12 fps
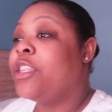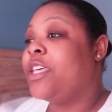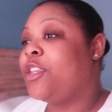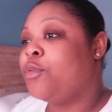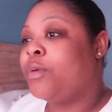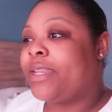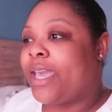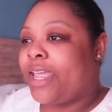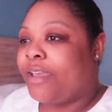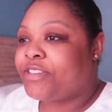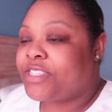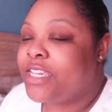then you would not
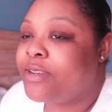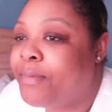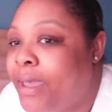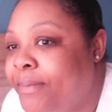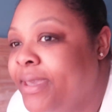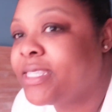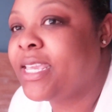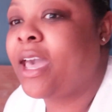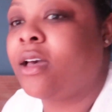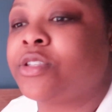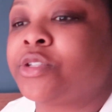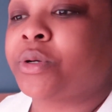have seen my messy
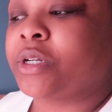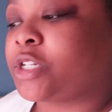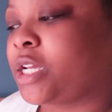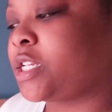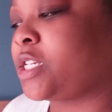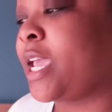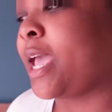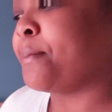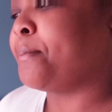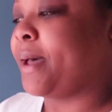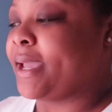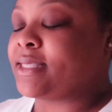house tour just
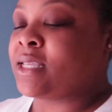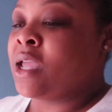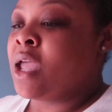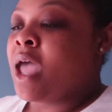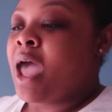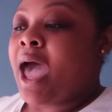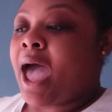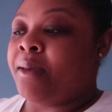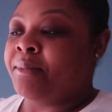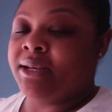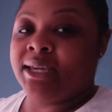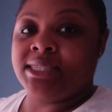yet. But
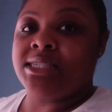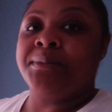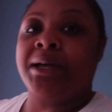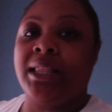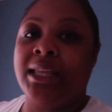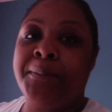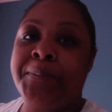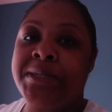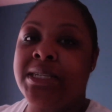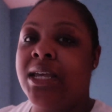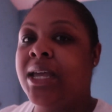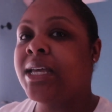I'm gonna get some
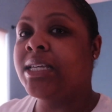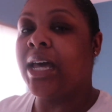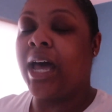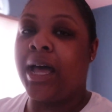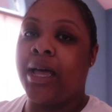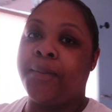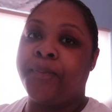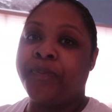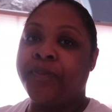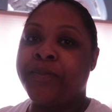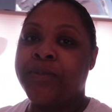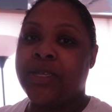clips, um,
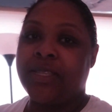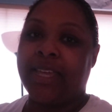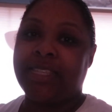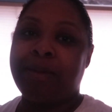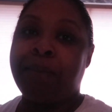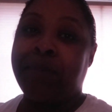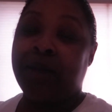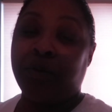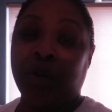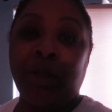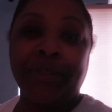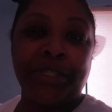like some
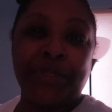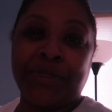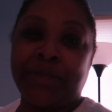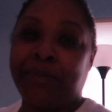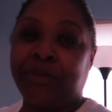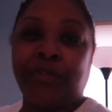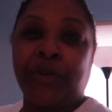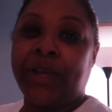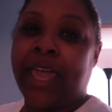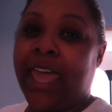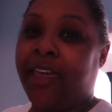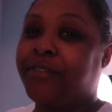b-roll to do some before
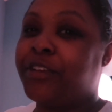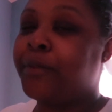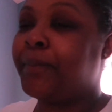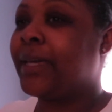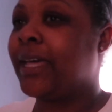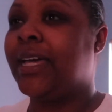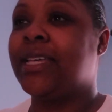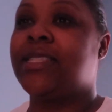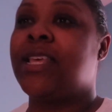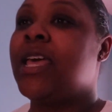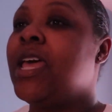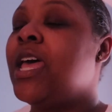and after
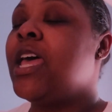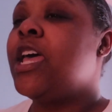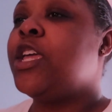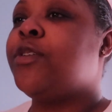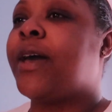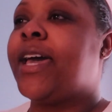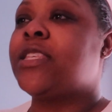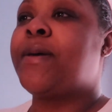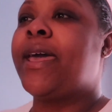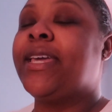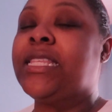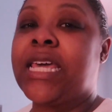because you guys,
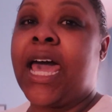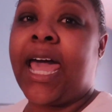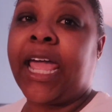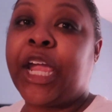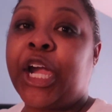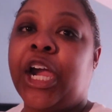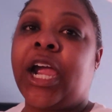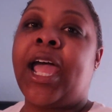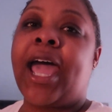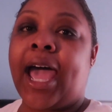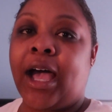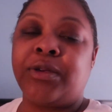my entire
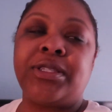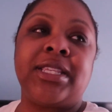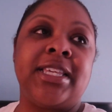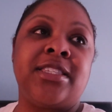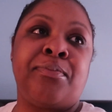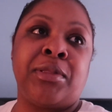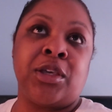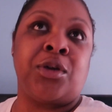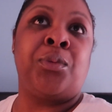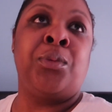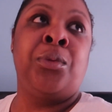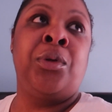house is blue.